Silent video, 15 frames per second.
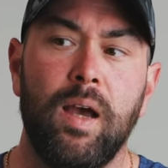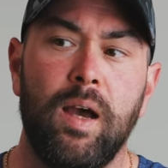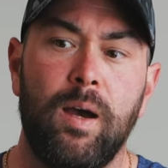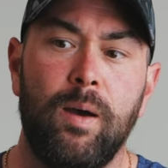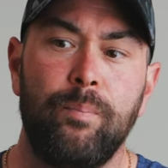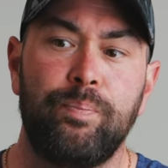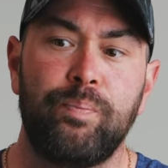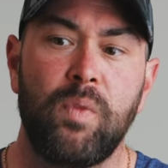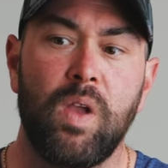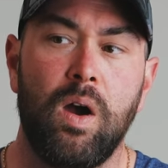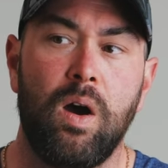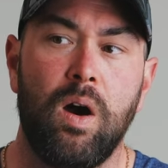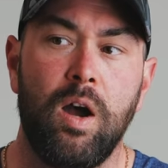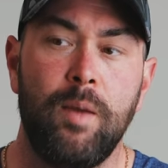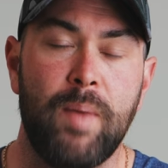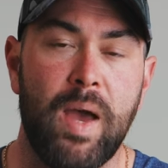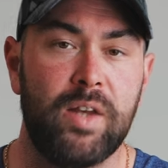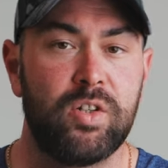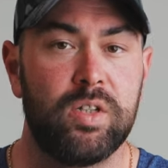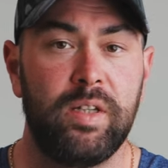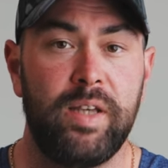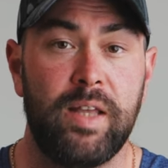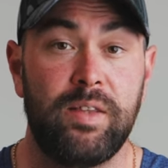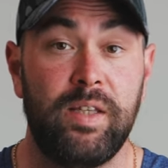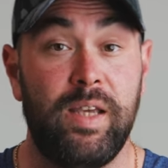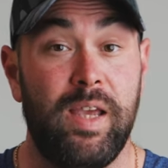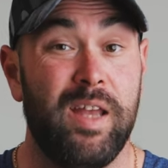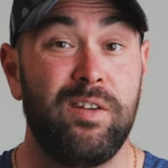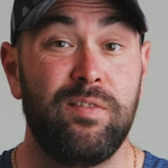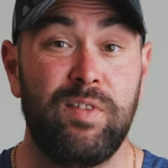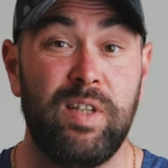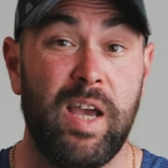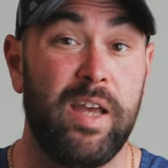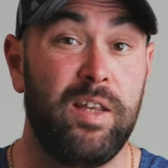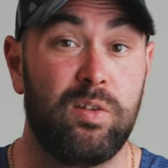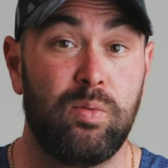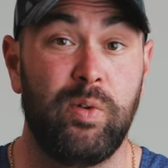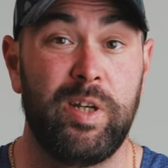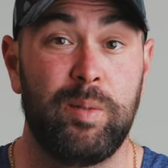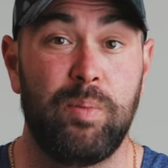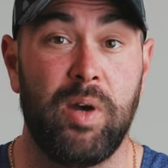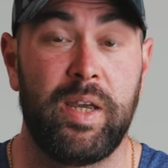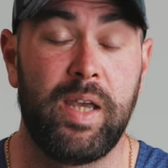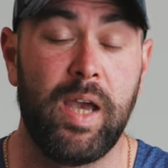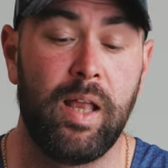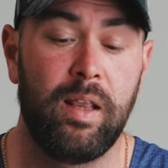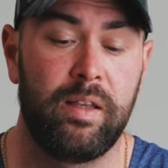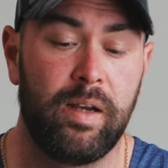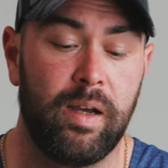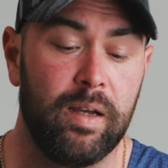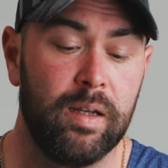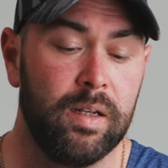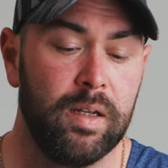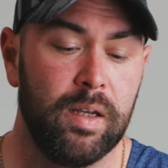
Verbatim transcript: I'm actually at the end of the 8th week by calendar.